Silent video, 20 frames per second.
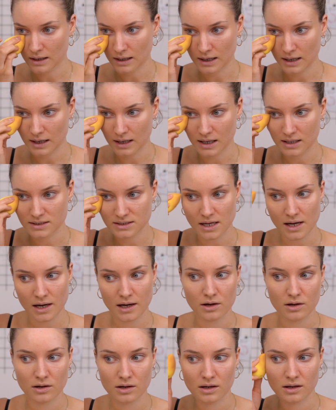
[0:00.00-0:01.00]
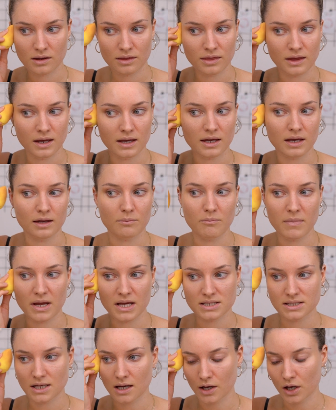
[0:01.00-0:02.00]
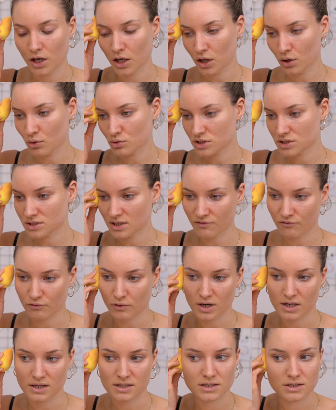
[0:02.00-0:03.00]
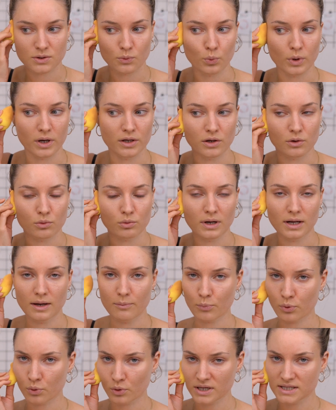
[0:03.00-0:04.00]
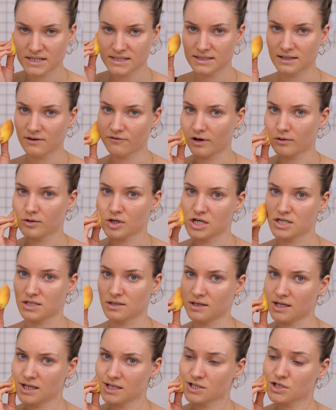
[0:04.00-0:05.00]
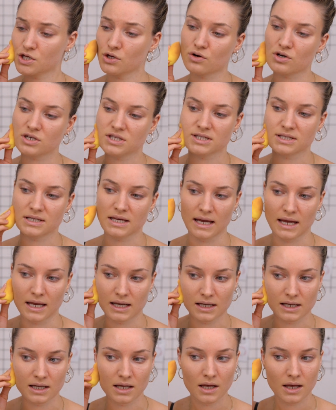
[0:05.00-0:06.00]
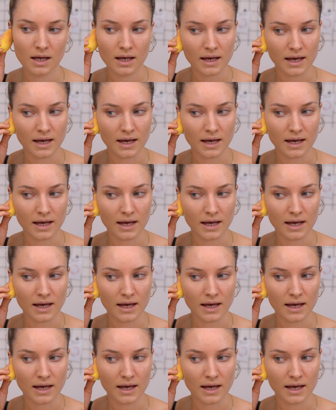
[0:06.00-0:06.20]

And I think it makes a huge difference when you really press the foundation into your skin